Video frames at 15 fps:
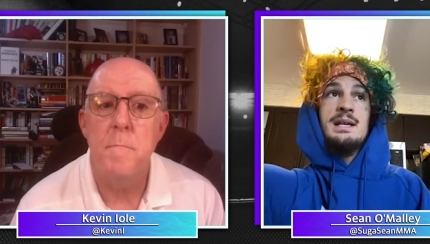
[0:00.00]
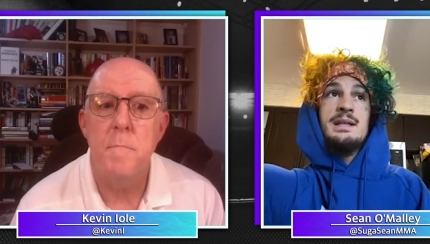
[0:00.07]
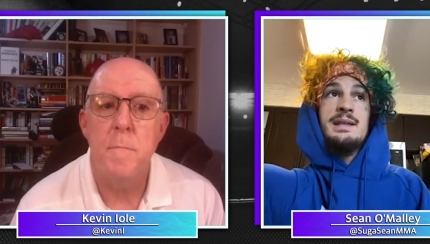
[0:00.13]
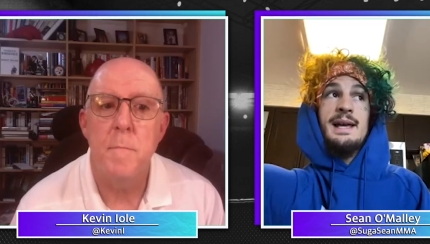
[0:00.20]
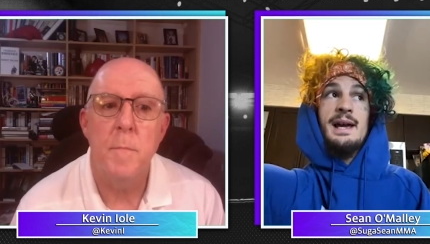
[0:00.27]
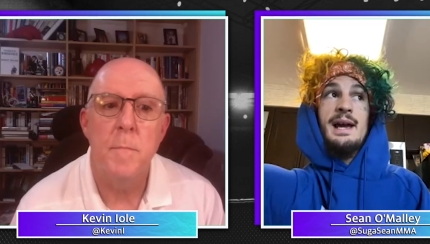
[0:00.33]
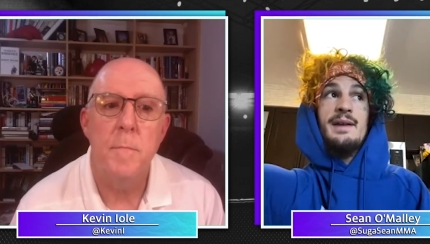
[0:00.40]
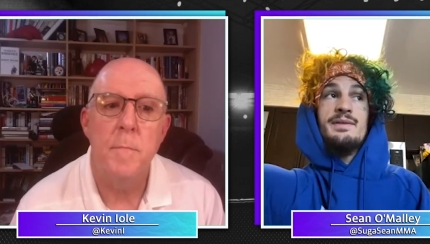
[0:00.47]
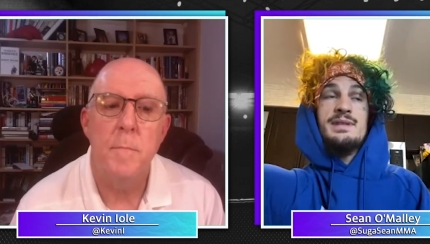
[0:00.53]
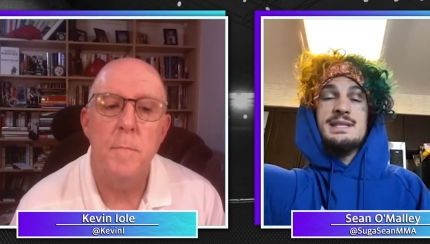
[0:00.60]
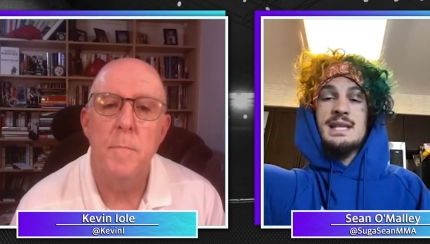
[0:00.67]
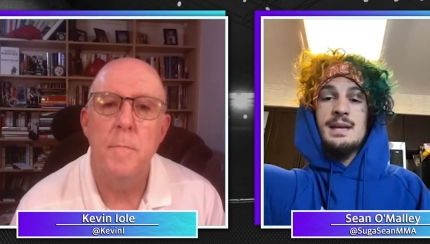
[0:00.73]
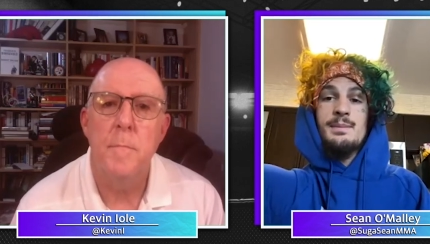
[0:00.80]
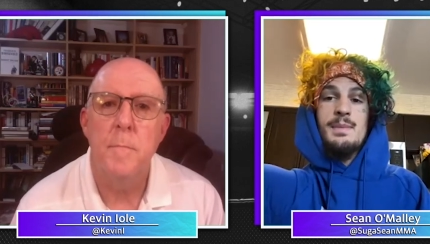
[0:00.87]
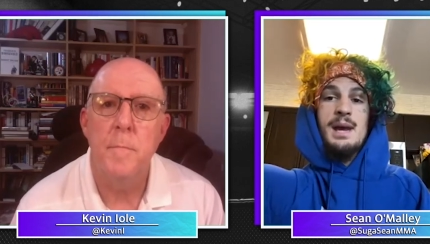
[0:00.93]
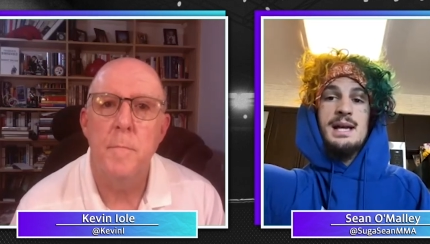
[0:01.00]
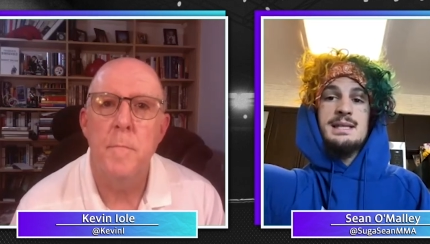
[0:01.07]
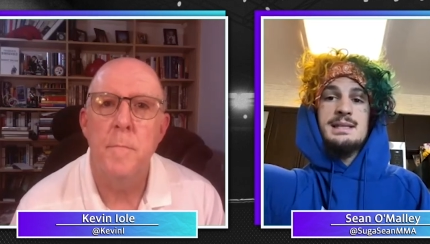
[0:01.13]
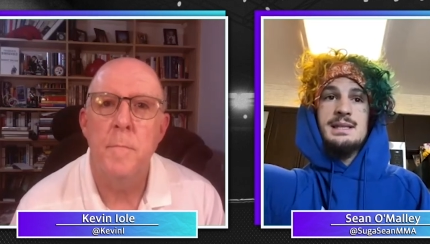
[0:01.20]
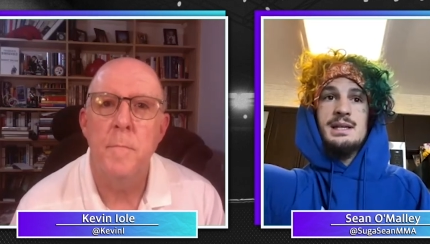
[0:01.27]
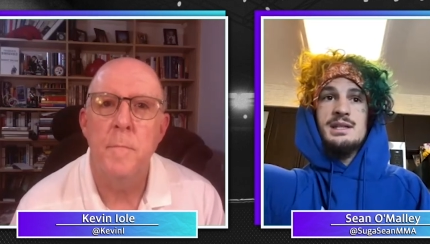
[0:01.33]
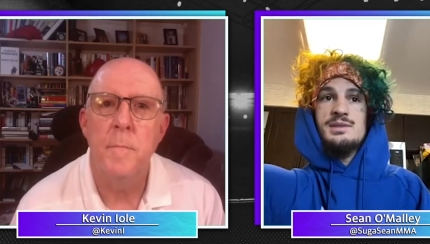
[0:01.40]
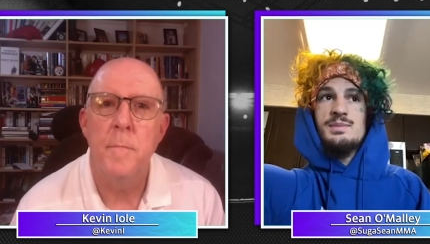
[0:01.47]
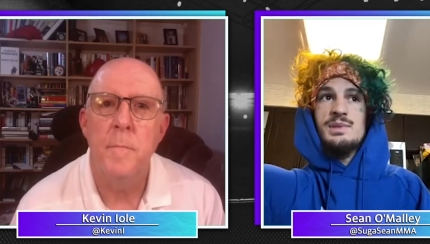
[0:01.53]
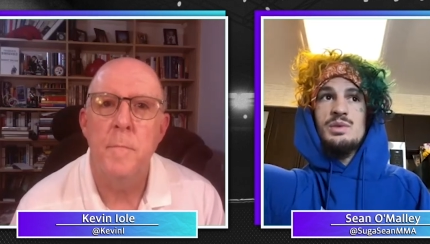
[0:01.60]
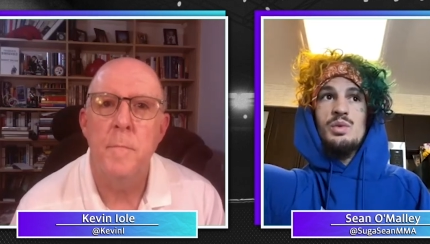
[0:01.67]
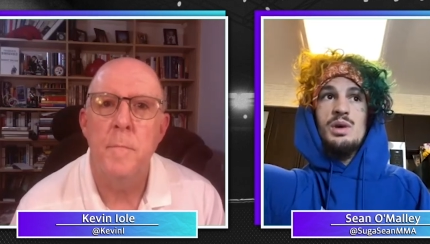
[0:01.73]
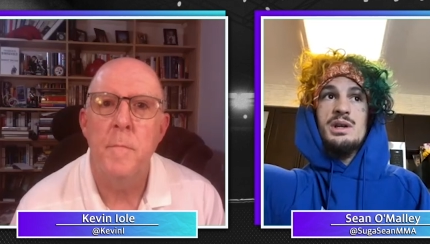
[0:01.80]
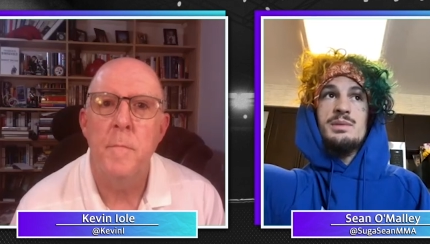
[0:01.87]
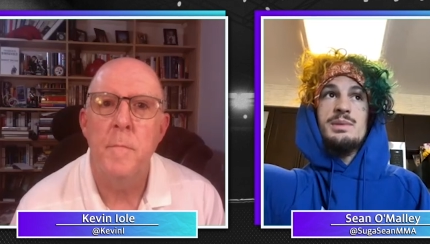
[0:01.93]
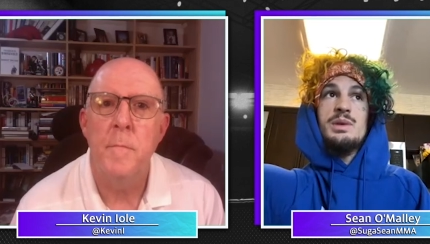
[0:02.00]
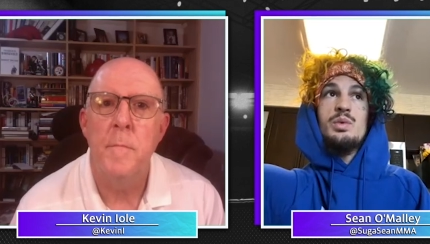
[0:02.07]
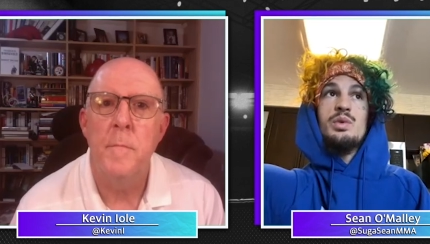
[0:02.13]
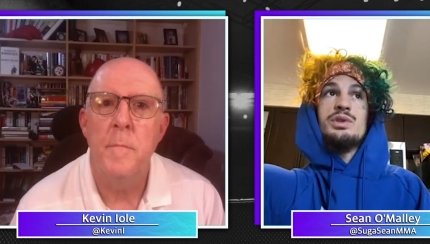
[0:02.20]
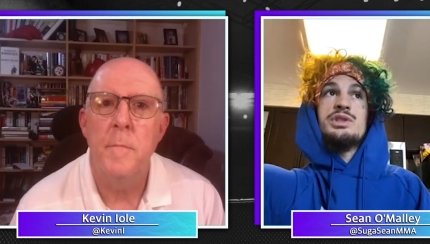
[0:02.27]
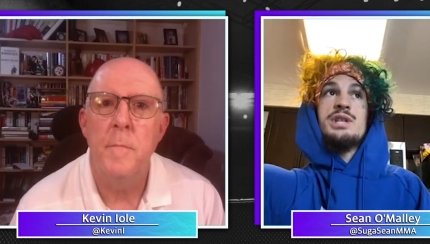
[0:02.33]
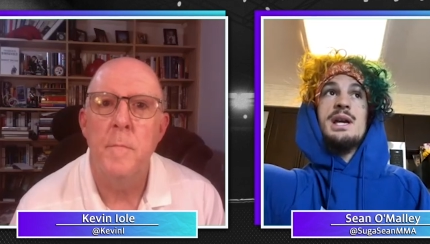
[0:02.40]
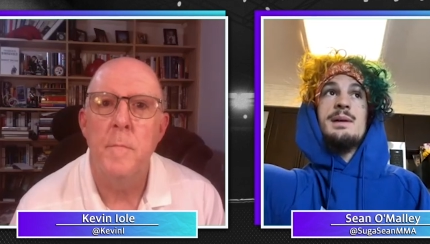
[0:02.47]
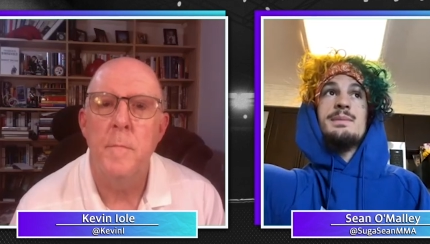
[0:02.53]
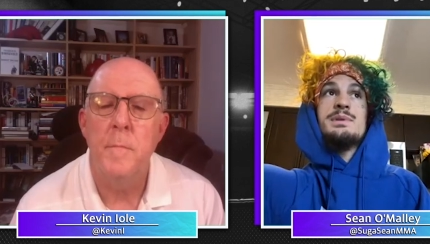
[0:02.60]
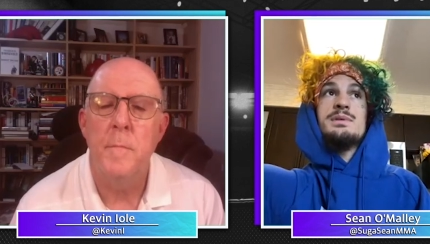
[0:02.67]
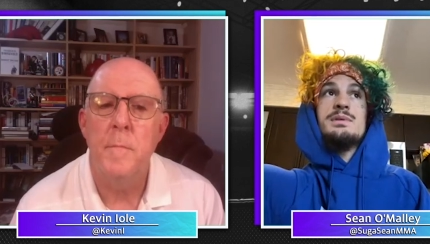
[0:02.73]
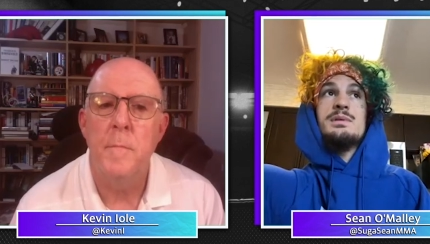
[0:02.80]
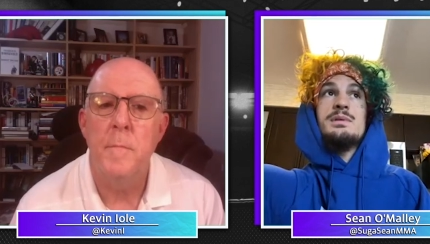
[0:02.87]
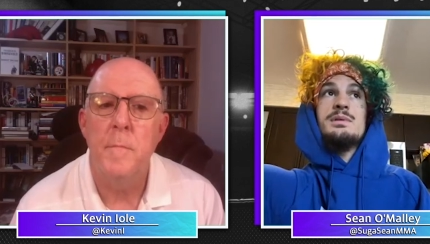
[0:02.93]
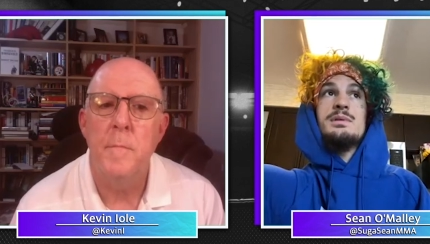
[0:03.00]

Speaker 1: that have the same mindset as me, wanting to be world champs.